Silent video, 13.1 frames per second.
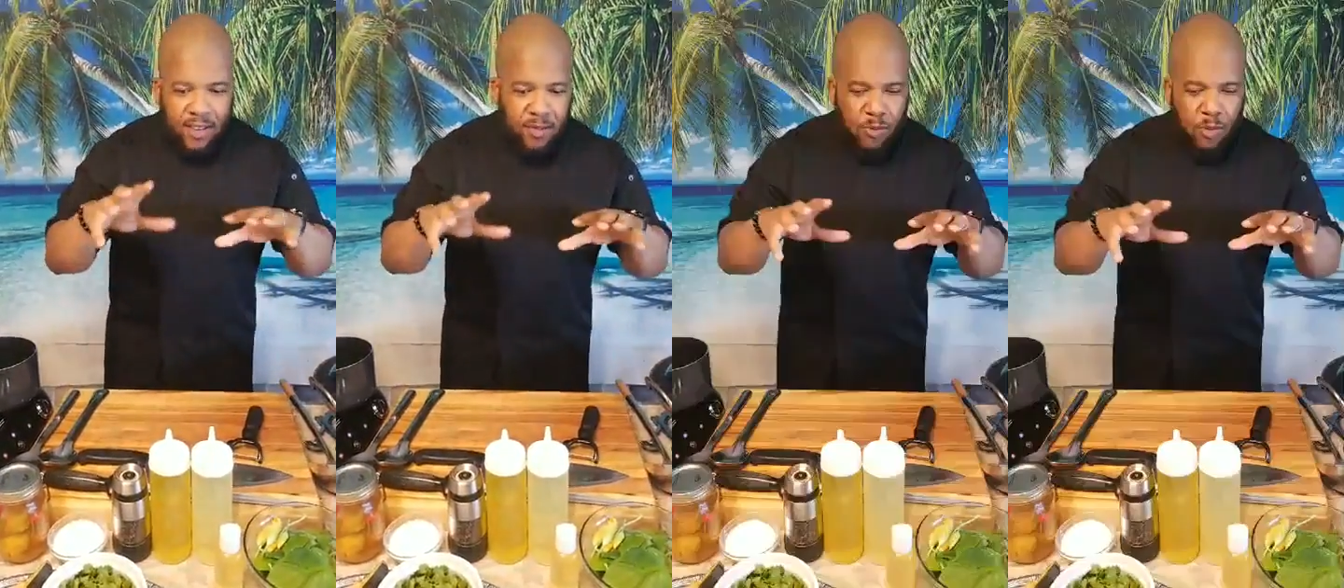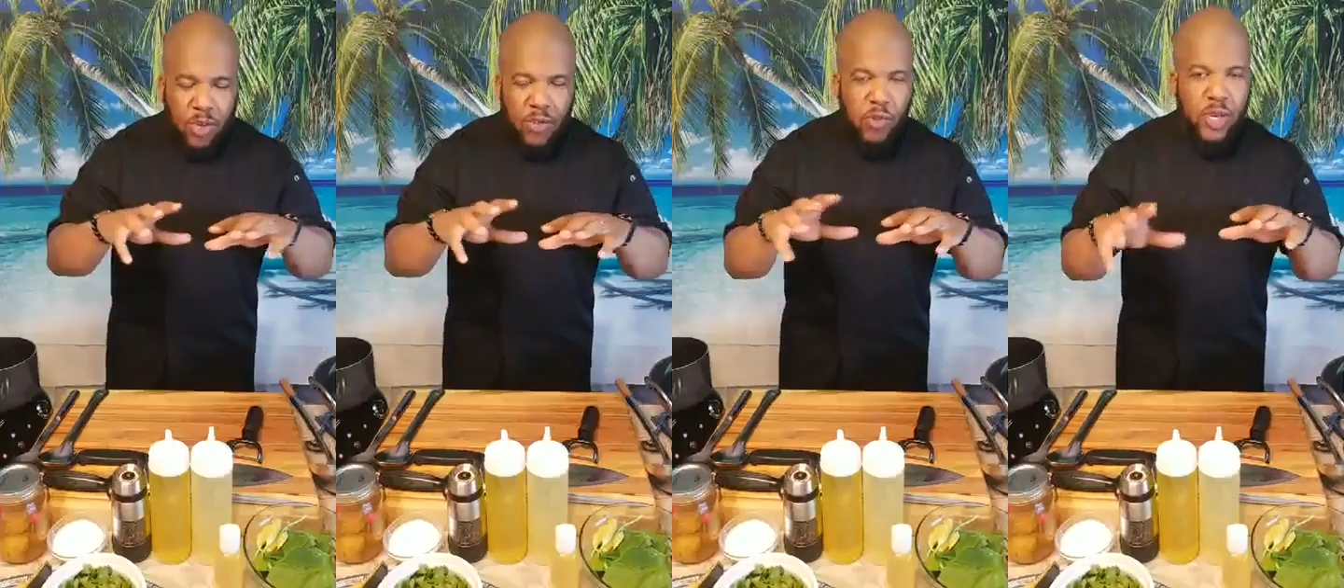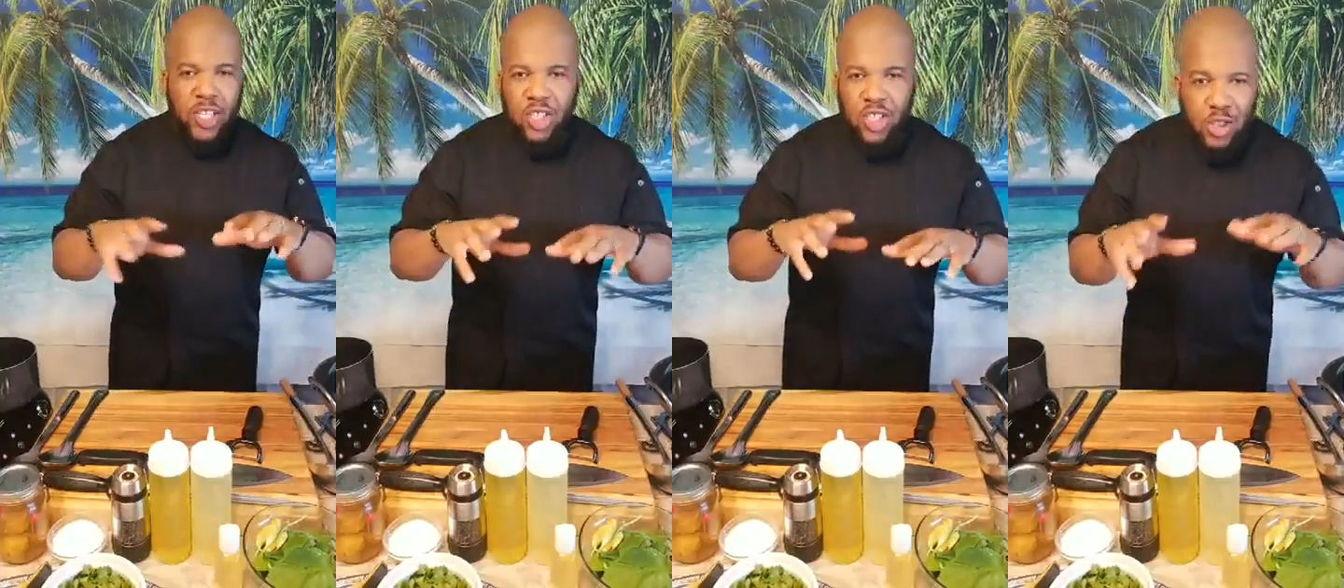
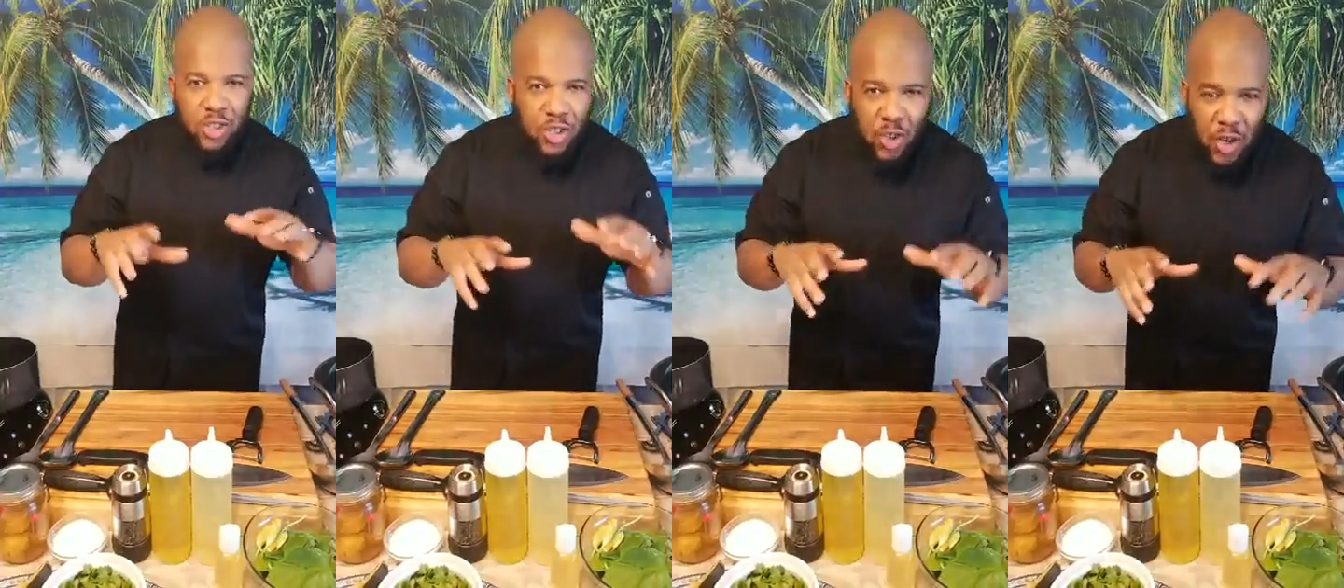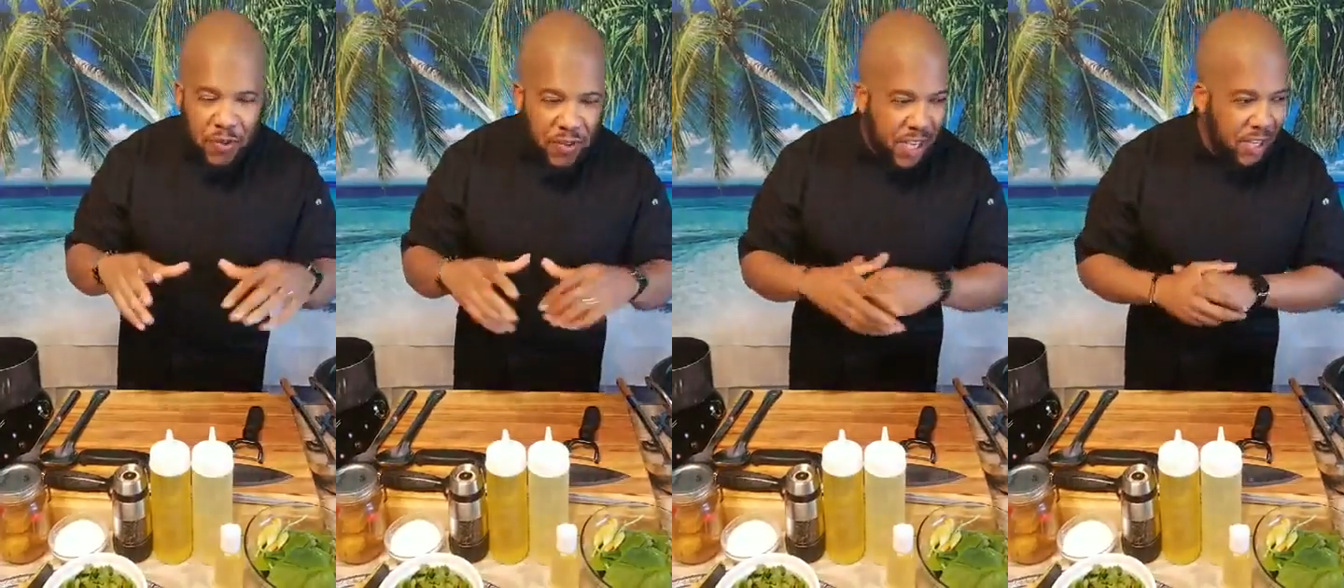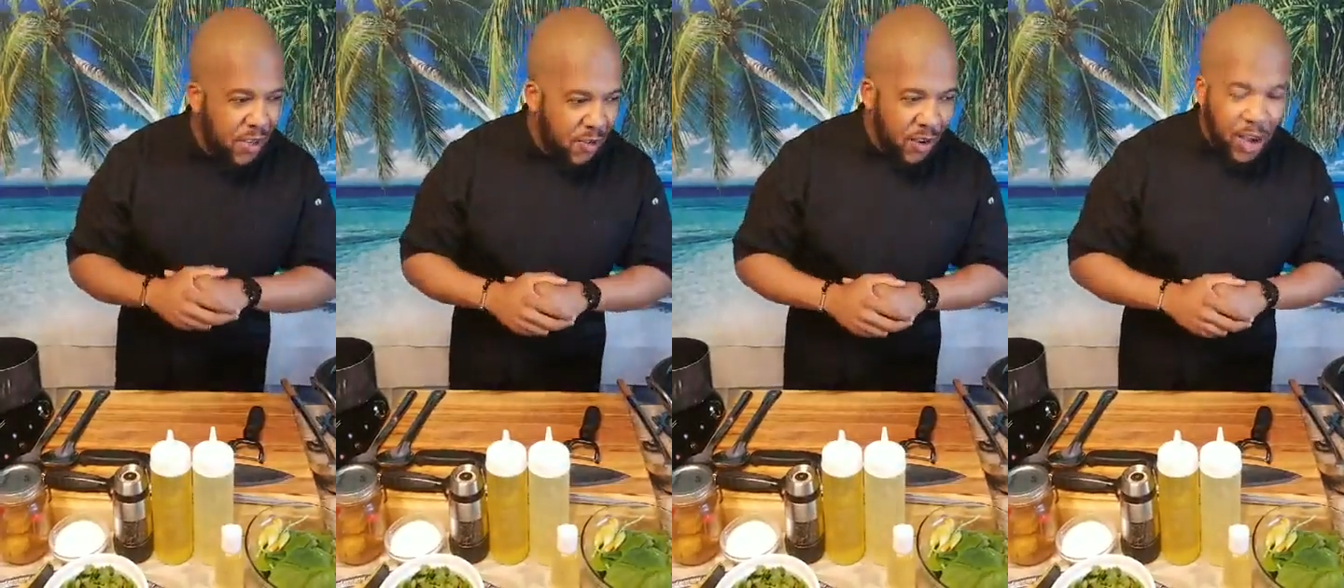recreational survey
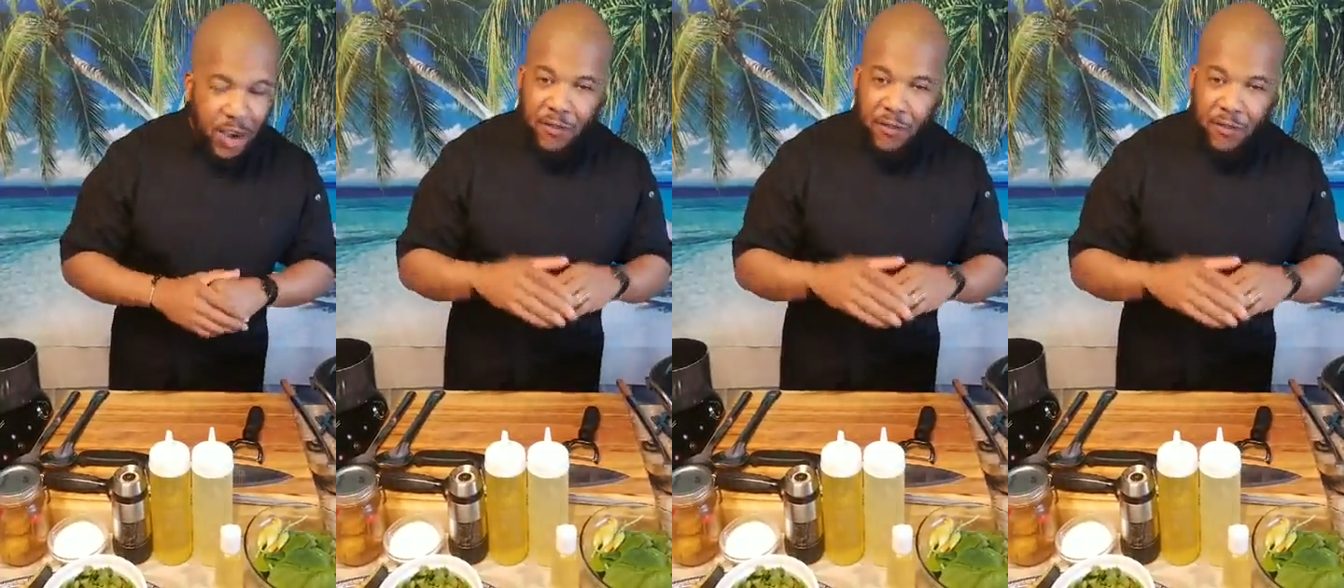of